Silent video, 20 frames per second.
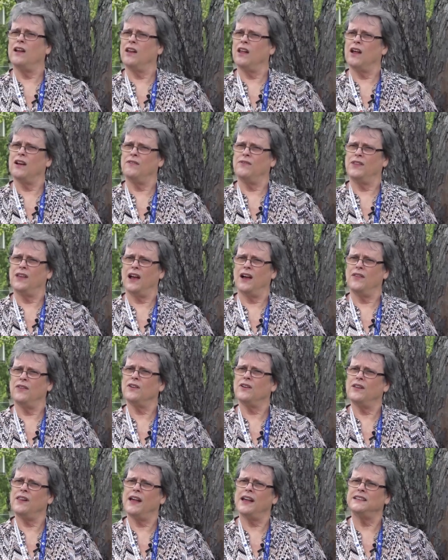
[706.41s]
a lot of the
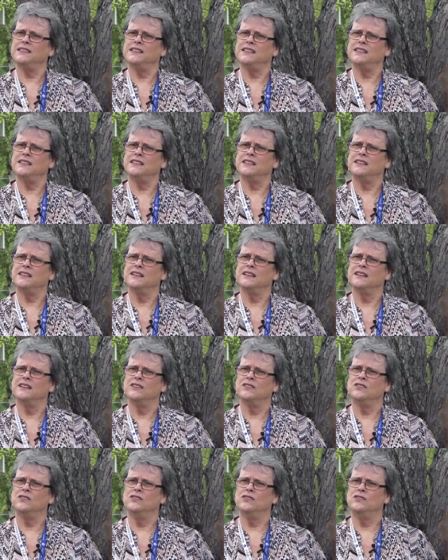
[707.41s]
other classes
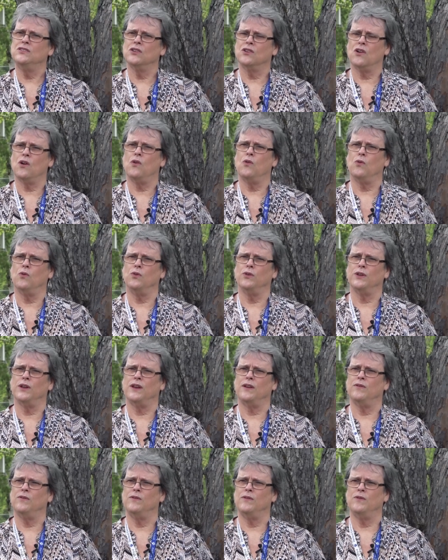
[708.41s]
took a hold
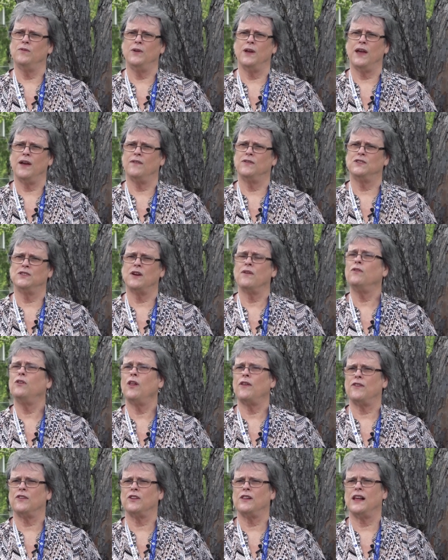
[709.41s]
and we have
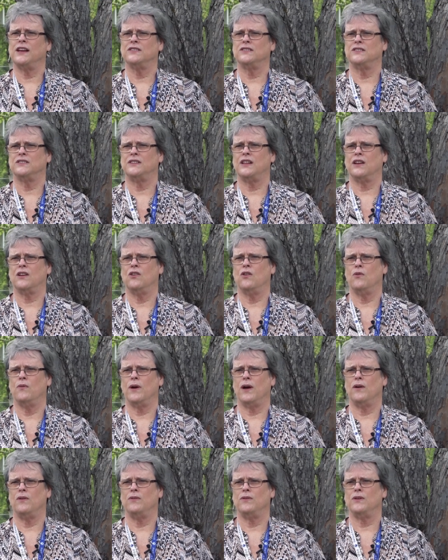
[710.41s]
several other classes that
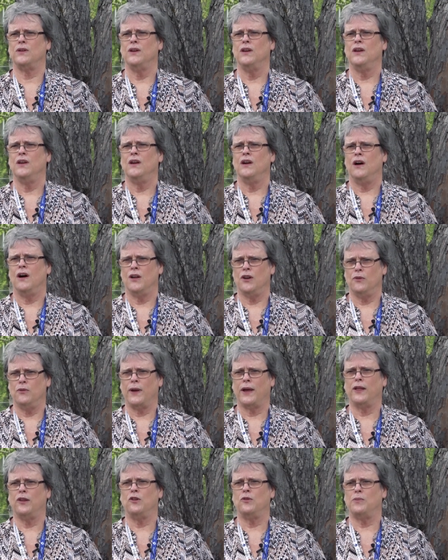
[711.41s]
go out on a
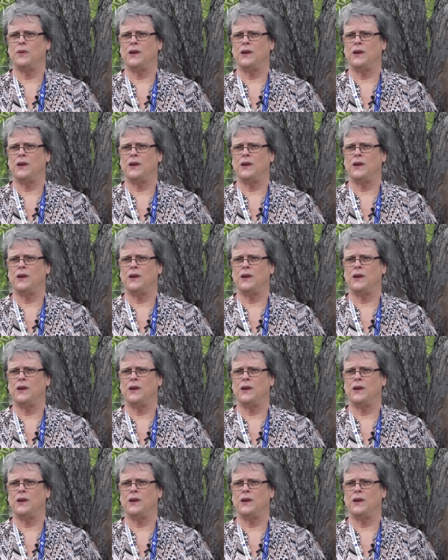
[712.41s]
regular